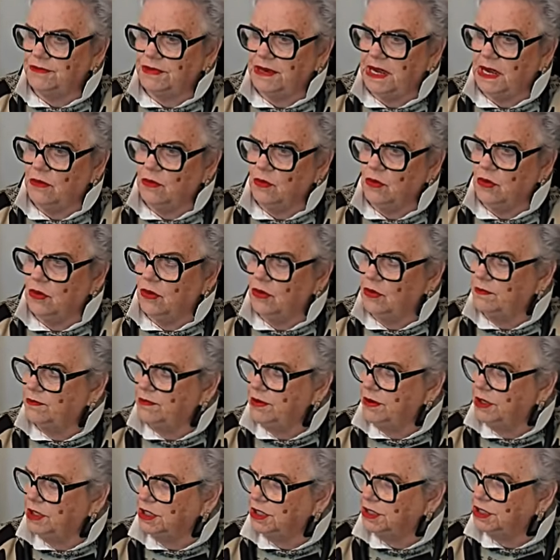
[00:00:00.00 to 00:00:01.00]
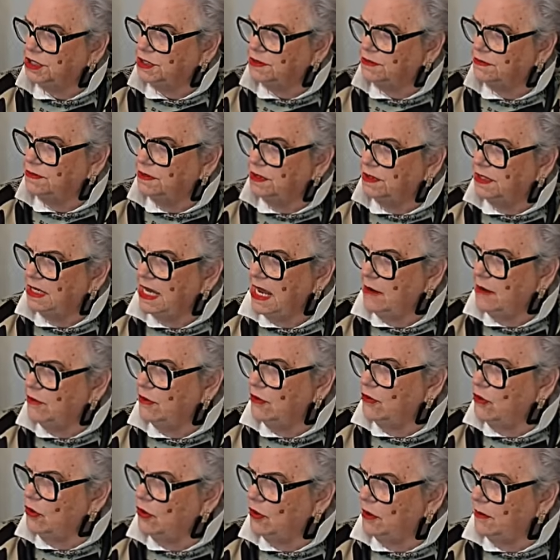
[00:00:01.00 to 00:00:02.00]
about world peace. Now
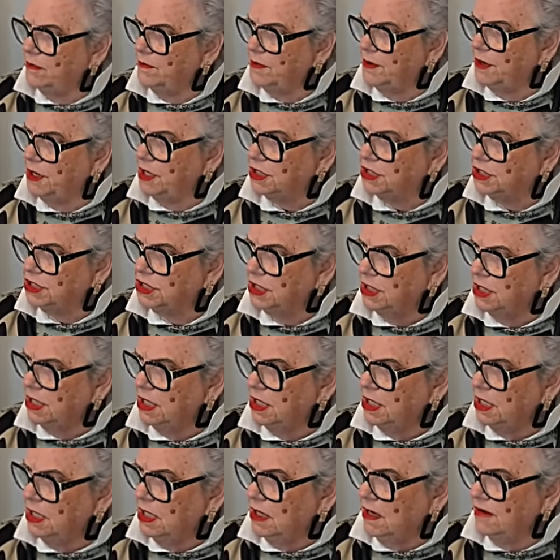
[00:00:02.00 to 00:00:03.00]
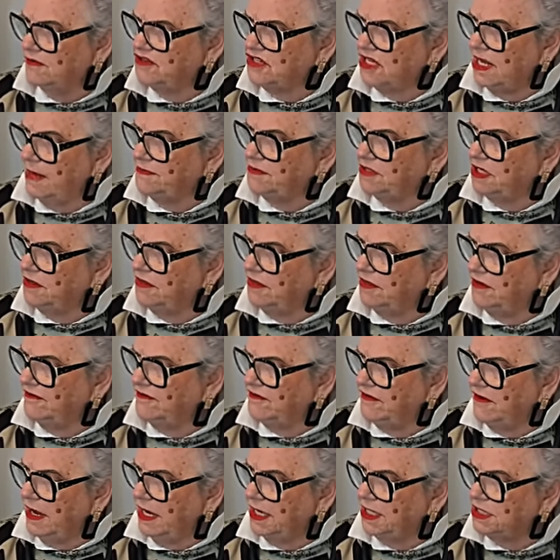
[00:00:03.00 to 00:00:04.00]
we're all at peace. I've slapped you in the
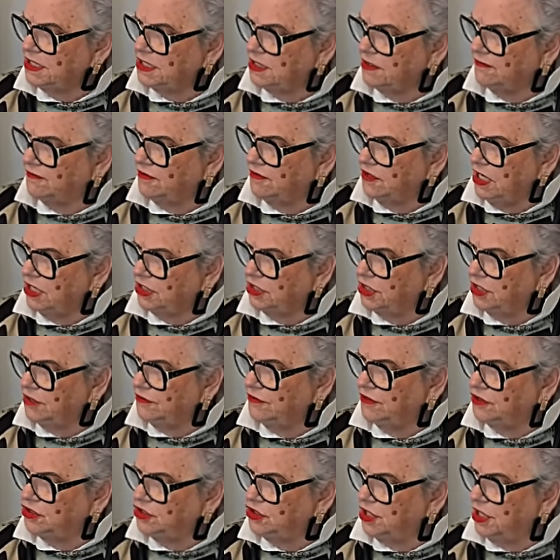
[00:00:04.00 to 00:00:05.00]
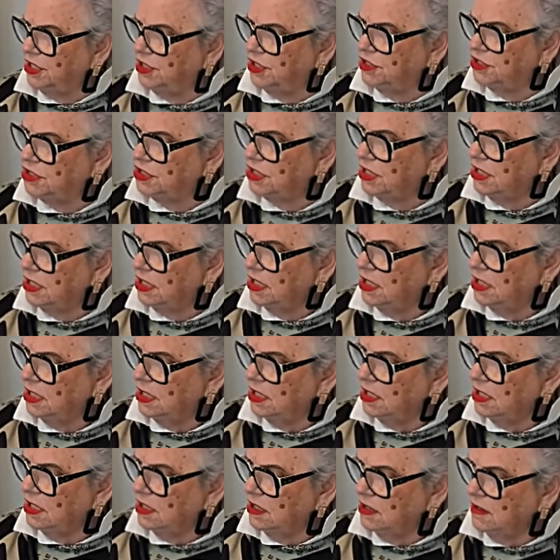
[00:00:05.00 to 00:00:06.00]
face, kicked you in the shins,
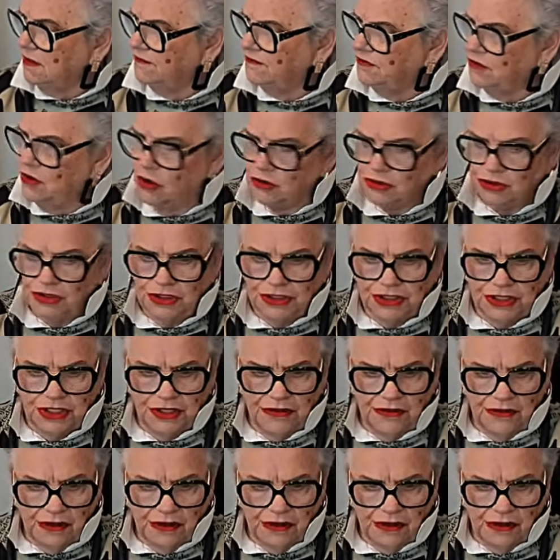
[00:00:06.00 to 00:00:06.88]
I've knocked you to